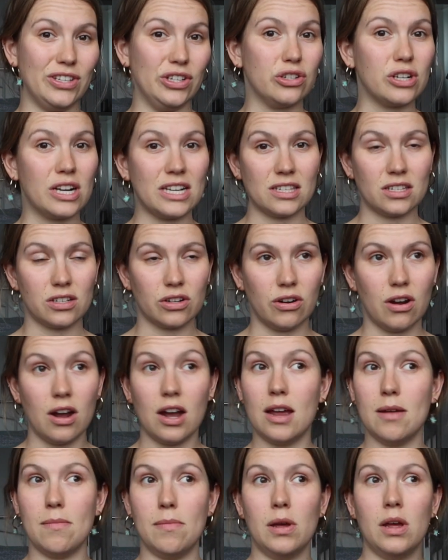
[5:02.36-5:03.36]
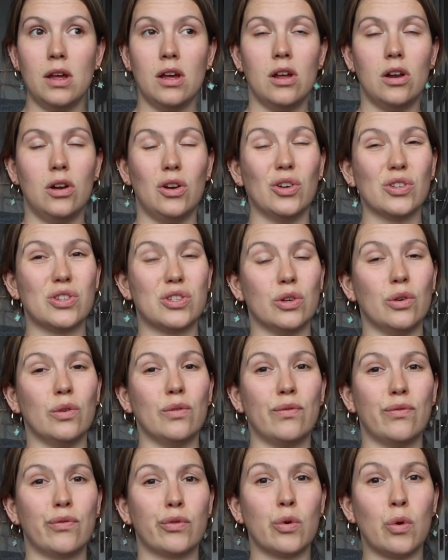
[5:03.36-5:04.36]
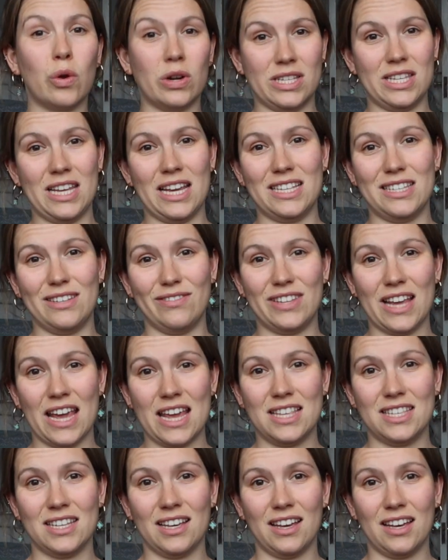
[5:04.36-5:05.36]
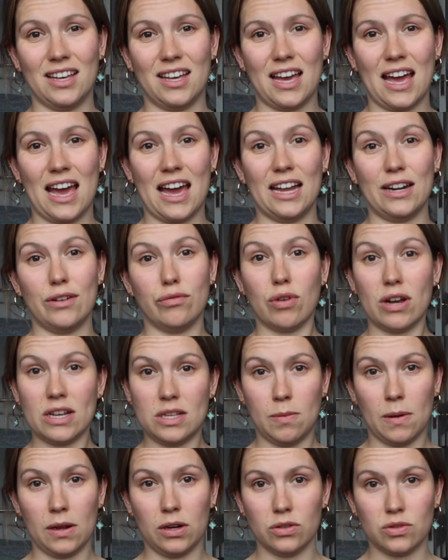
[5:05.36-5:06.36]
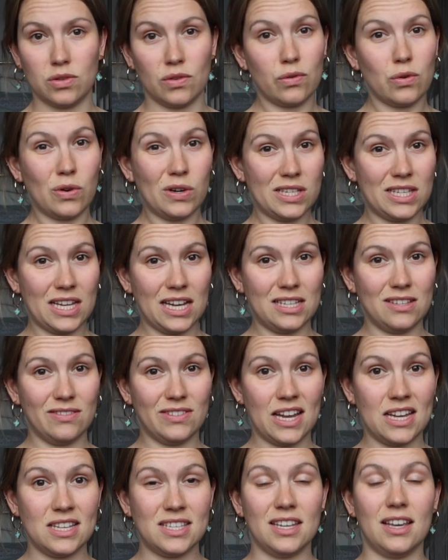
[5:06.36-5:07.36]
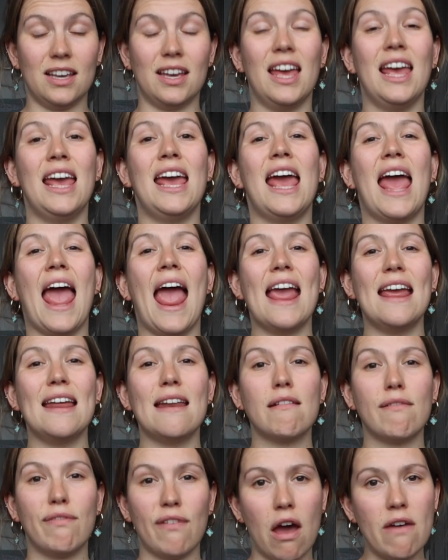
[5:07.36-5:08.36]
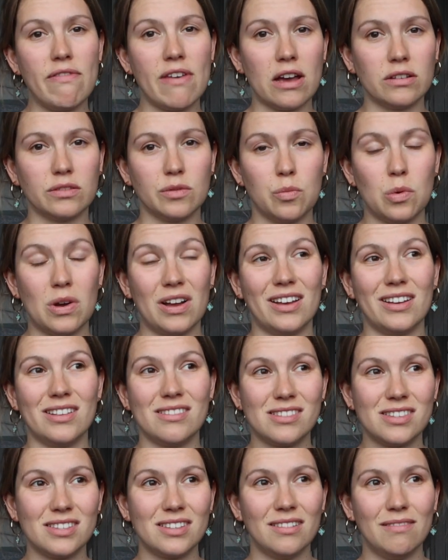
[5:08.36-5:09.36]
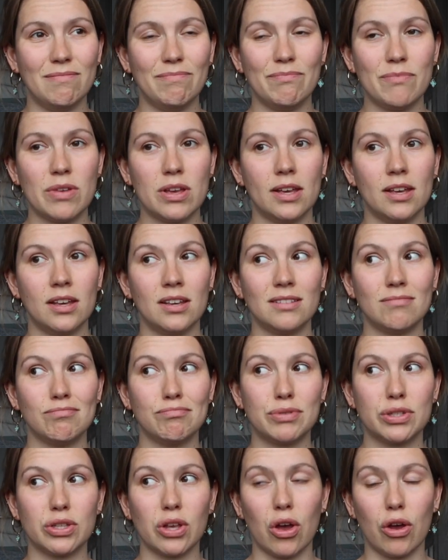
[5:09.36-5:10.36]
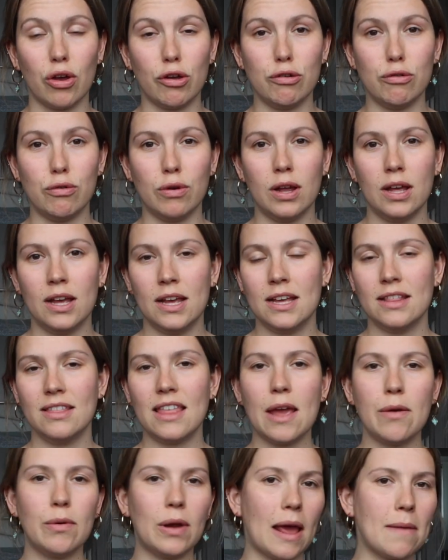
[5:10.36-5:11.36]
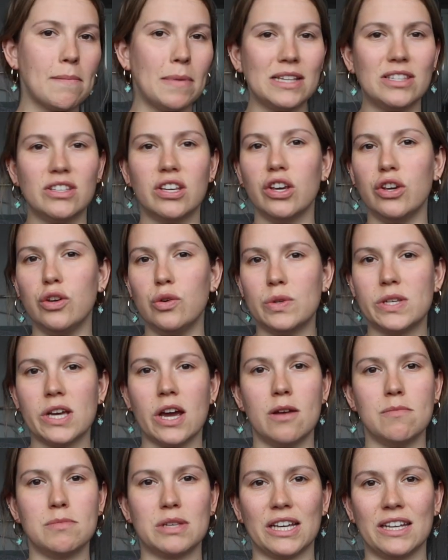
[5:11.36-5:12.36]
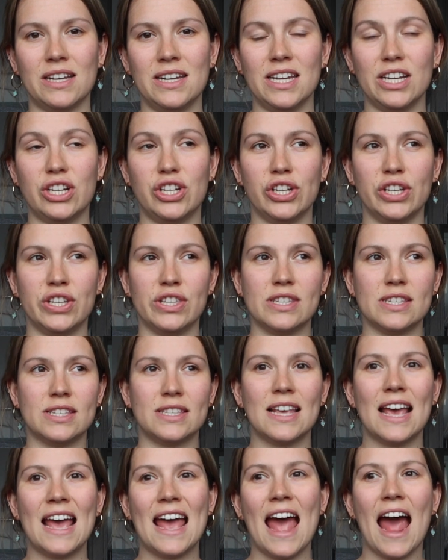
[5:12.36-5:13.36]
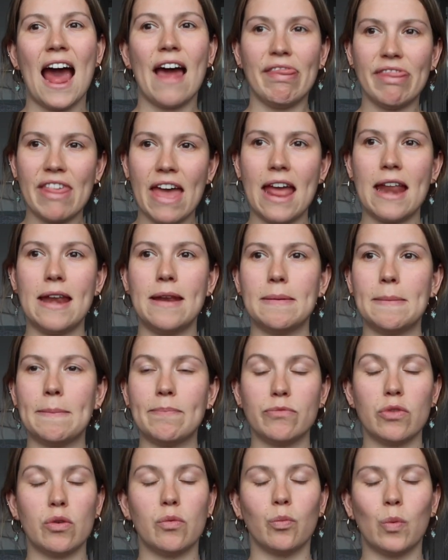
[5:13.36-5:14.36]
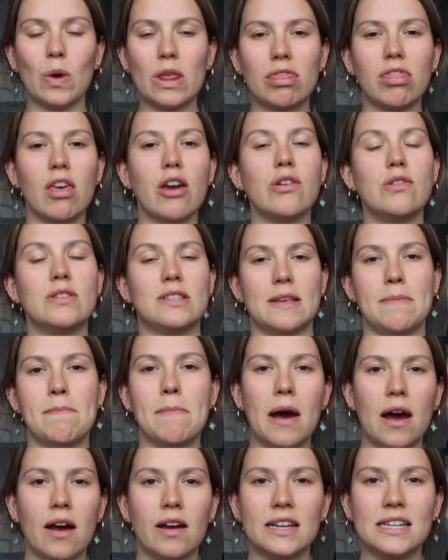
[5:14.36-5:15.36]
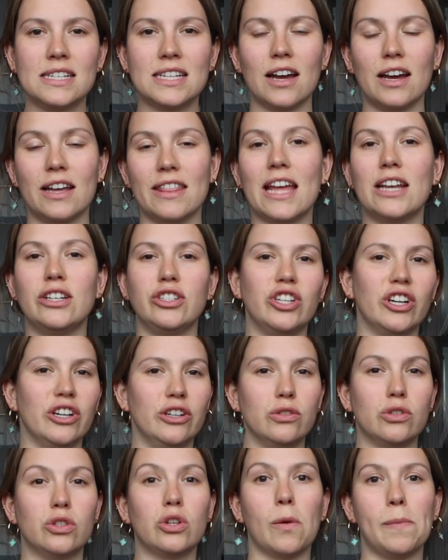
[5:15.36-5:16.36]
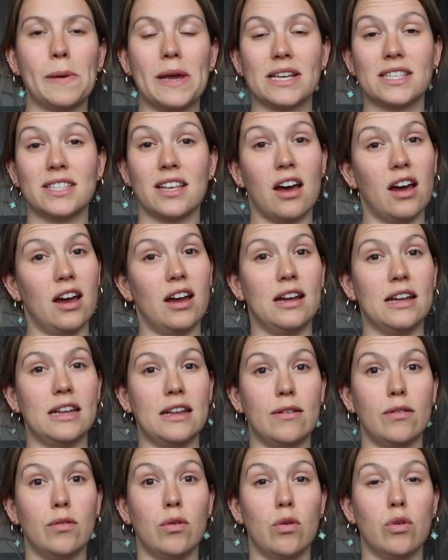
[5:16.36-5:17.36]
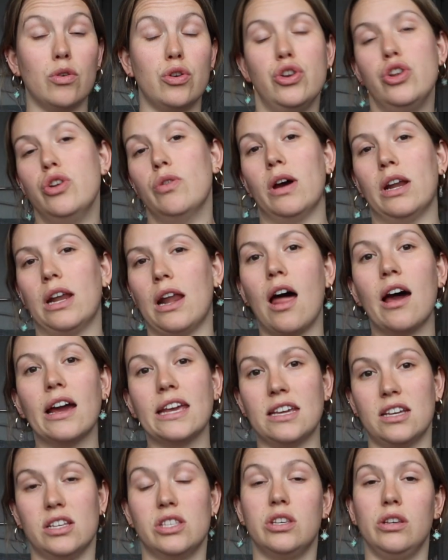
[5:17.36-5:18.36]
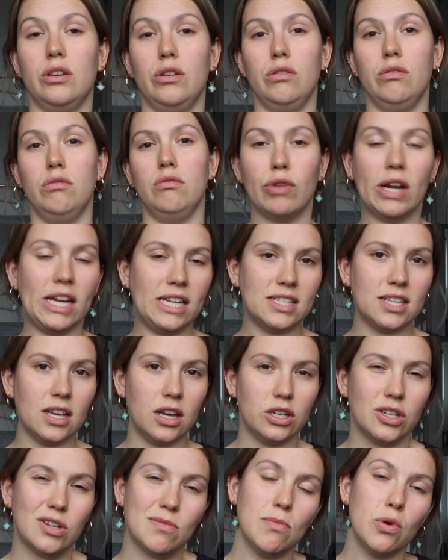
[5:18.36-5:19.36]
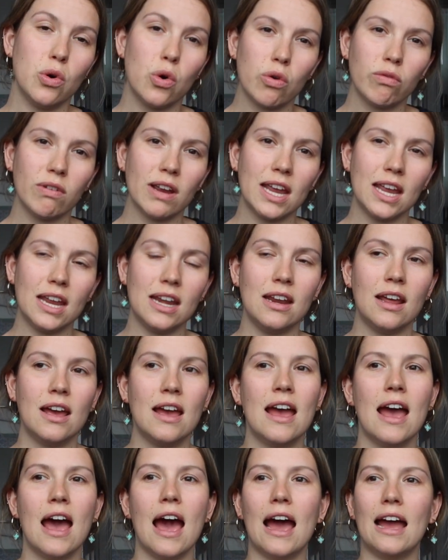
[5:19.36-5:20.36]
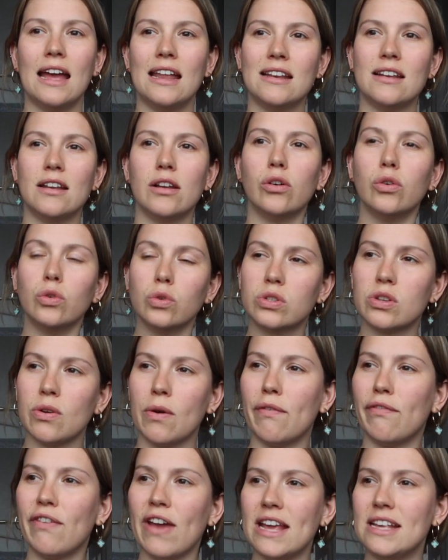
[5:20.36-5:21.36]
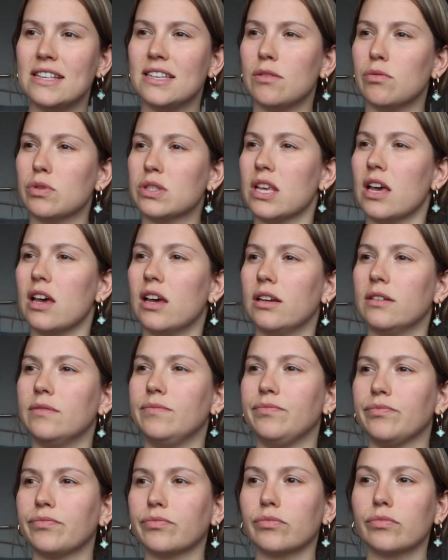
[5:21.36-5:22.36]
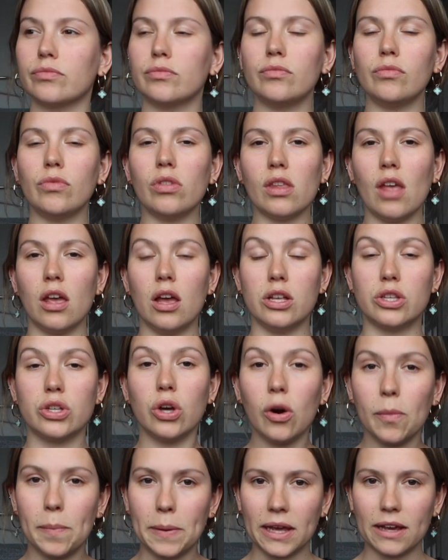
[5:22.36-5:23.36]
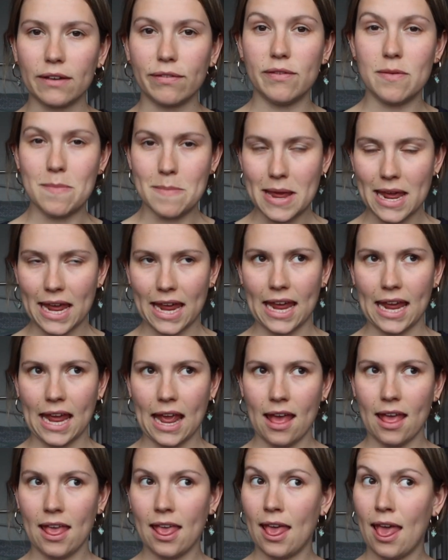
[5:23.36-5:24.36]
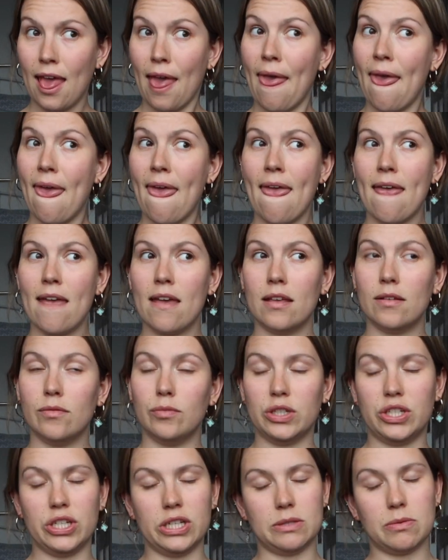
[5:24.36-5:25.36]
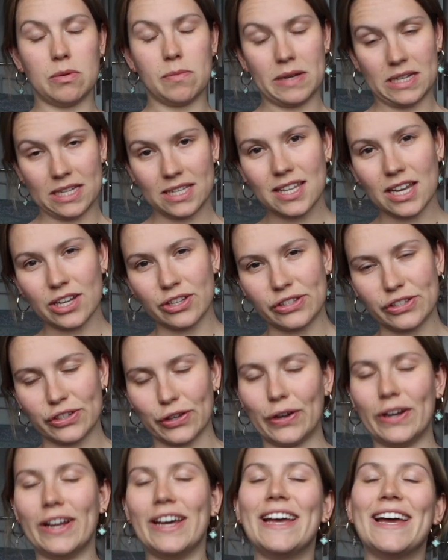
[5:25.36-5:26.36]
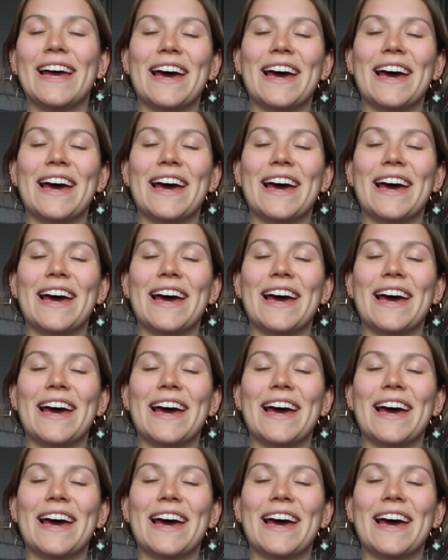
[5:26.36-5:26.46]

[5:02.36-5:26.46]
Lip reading: to transcribe lots of qualitative data and write about lots of qualitative data in 5,000 words. So they were like my 2 terms and conditions, and then with those in mind I then chose topics that I knew I'd like to research more in. And also aphasia was a topic for me, which is what my dissertation's on.